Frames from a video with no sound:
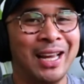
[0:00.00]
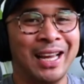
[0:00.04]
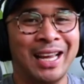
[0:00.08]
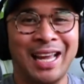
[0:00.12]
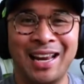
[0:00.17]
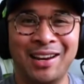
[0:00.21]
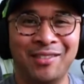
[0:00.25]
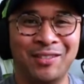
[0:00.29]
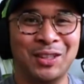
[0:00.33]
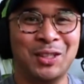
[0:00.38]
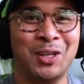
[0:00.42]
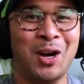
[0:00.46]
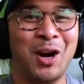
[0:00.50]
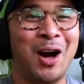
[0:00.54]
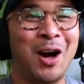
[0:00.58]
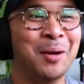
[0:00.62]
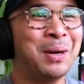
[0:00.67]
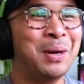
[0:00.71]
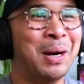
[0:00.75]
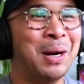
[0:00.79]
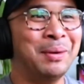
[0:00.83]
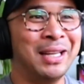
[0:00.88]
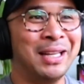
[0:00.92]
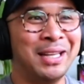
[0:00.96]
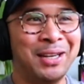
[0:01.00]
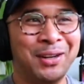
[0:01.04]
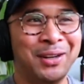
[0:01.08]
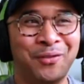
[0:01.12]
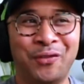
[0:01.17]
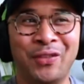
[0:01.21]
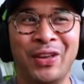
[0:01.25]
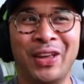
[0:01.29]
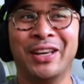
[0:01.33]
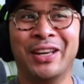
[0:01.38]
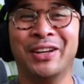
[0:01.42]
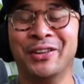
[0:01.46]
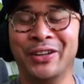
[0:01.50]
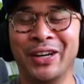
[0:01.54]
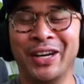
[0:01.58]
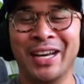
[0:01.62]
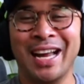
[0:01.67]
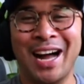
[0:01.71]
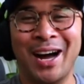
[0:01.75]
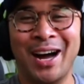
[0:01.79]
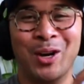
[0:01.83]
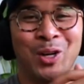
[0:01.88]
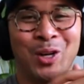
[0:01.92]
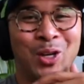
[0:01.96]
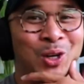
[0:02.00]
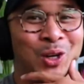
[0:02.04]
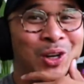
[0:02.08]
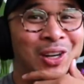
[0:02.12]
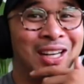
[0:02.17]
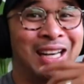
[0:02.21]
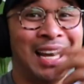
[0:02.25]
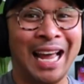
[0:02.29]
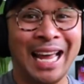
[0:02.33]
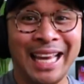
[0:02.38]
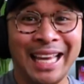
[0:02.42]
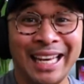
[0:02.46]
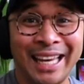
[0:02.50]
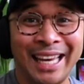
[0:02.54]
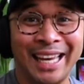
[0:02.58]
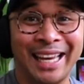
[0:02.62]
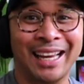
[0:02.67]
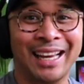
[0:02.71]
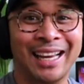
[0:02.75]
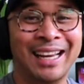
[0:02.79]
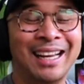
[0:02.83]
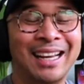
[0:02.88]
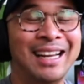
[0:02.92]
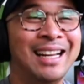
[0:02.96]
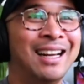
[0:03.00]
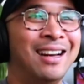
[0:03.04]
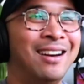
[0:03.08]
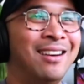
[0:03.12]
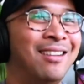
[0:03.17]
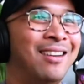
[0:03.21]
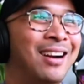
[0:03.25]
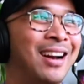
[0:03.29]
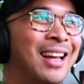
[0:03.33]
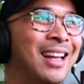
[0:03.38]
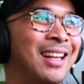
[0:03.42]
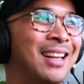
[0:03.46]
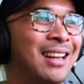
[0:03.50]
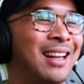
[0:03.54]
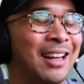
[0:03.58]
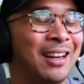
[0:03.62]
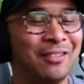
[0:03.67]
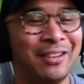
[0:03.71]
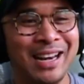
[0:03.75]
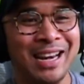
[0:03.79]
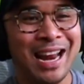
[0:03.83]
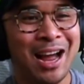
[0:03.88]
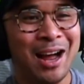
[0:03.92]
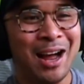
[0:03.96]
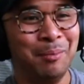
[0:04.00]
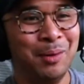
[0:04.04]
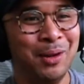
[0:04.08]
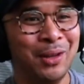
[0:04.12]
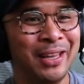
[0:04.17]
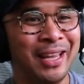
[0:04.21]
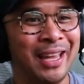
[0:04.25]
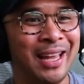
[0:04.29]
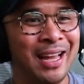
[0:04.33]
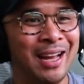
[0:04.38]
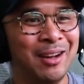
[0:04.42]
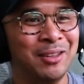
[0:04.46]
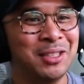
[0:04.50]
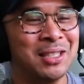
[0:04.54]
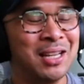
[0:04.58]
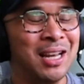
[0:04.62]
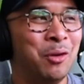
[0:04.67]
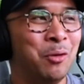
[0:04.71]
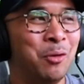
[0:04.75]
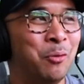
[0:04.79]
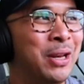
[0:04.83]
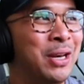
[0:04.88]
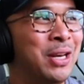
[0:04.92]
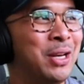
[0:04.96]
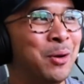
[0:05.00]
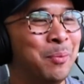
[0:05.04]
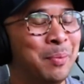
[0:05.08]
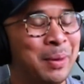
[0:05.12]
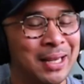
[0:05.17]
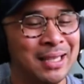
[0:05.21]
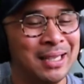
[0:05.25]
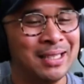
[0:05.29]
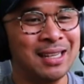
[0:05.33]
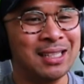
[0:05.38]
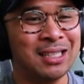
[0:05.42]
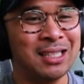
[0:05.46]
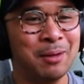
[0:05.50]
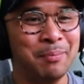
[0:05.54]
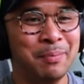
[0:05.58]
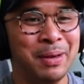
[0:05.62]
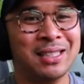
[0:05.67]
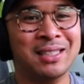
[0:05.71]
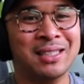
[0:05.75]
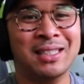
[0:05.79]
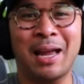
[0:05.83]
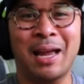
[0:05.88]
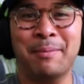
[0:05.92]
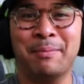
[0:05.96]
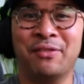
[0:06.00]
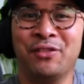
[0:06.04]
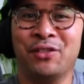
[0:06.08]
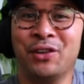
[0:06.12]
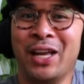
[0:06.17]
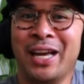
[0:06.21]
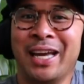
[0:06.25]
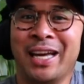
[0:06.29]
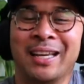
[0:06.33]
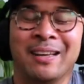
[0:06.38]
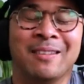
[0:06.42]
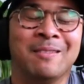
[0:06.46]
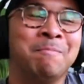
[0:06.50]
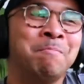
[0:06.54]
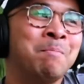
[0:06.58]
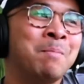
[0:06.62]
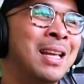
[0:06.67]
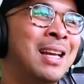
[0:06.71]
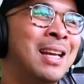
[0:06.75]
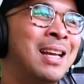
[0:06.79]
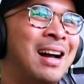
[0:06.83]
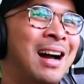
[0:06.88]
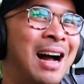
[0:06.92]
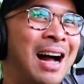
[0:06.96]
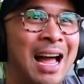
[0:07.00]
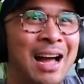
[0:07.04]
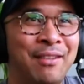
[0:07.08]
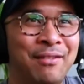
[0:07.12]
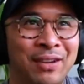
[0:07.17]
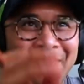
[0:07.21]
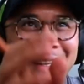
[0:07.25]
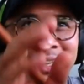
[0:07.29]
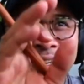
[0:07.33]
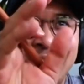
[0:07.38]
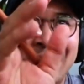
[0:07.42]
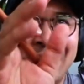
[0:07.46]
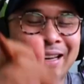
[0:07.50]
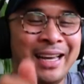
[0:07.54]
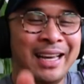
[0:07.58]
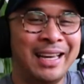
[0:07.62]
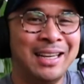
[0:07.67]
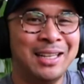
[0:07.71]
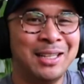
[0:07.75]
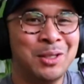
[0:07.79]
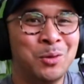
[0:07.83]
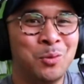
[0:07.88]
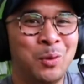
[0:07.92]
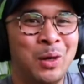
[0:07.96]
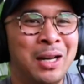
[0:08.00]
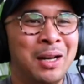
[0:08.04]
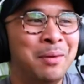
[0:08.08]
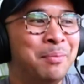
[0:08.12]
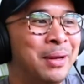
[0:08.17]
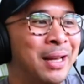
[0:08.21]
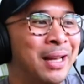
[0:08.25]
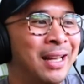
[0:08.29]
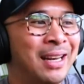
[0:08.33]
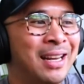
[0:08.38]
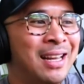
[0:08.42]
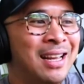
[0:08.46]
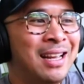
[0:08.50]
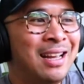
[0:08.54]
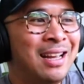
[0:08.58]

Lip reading: can't even talk properly. You're figuring out your lighting, right? Like right now I'm looking outside the window because that's the best type of light. I have a little light as well, but